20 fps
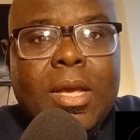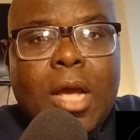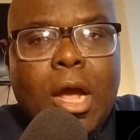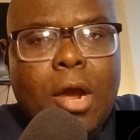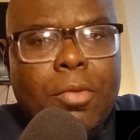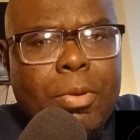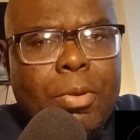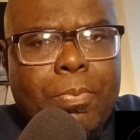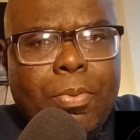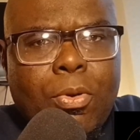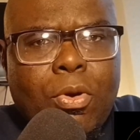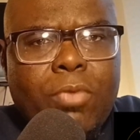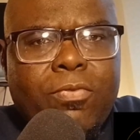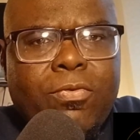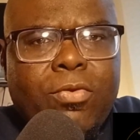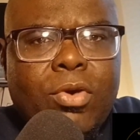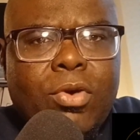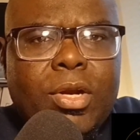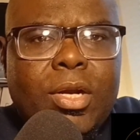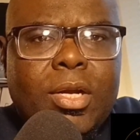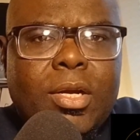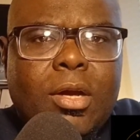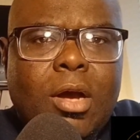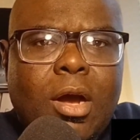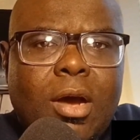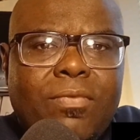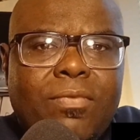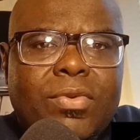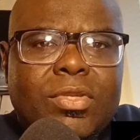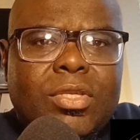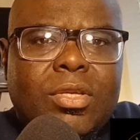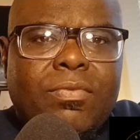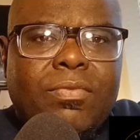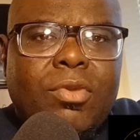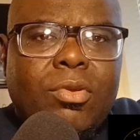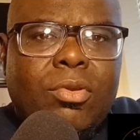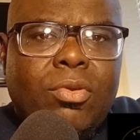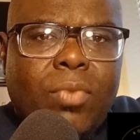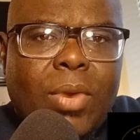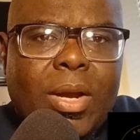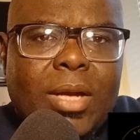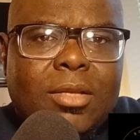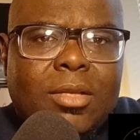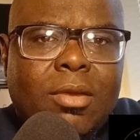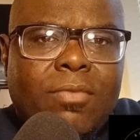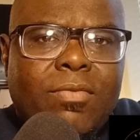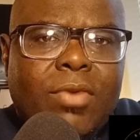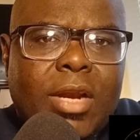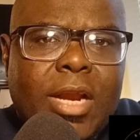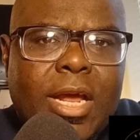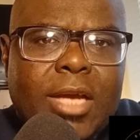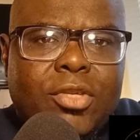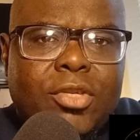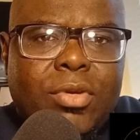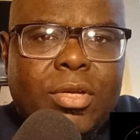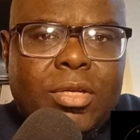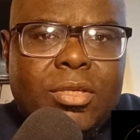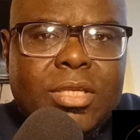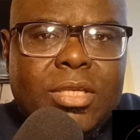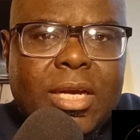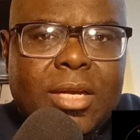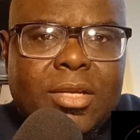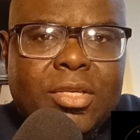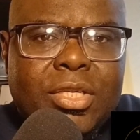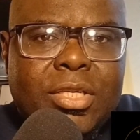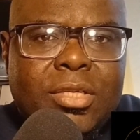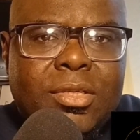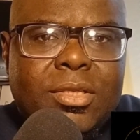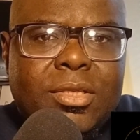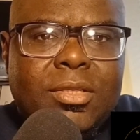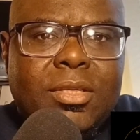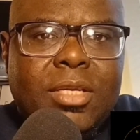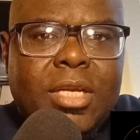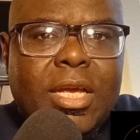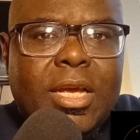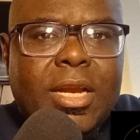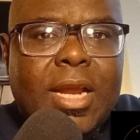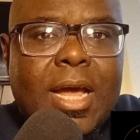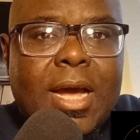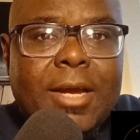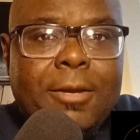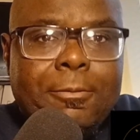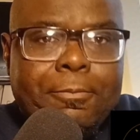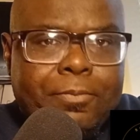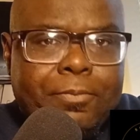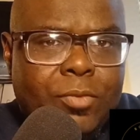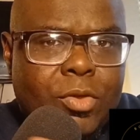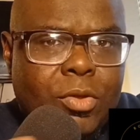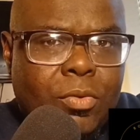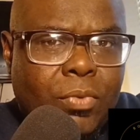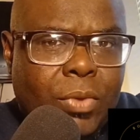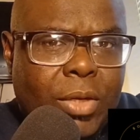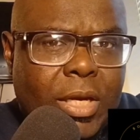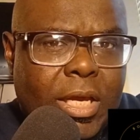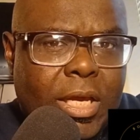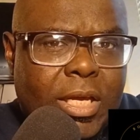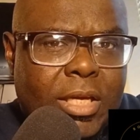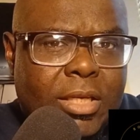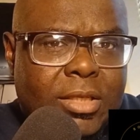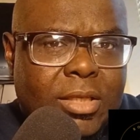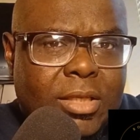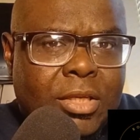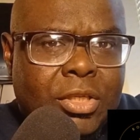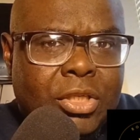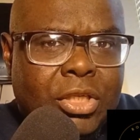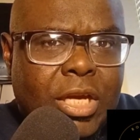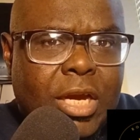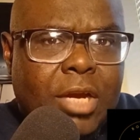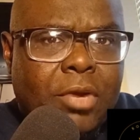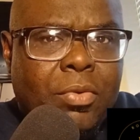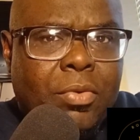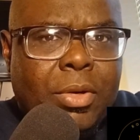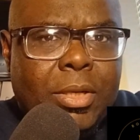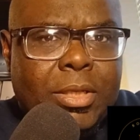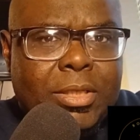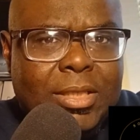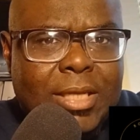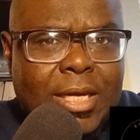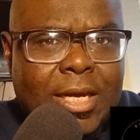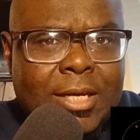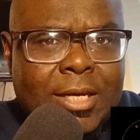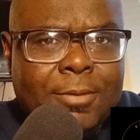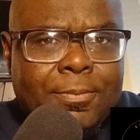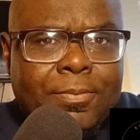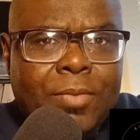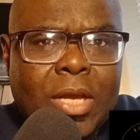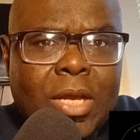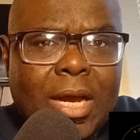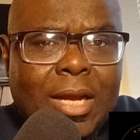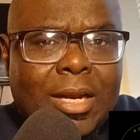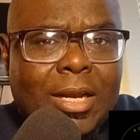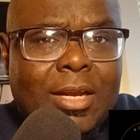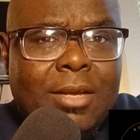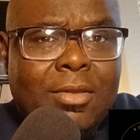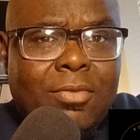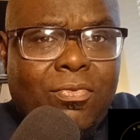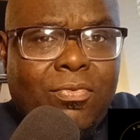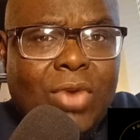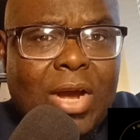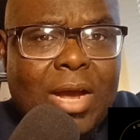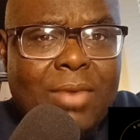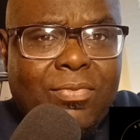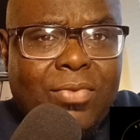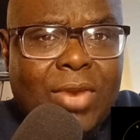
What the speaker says: A report from the Office of the Director of the National Intelligence, DNI, released in January said unidentified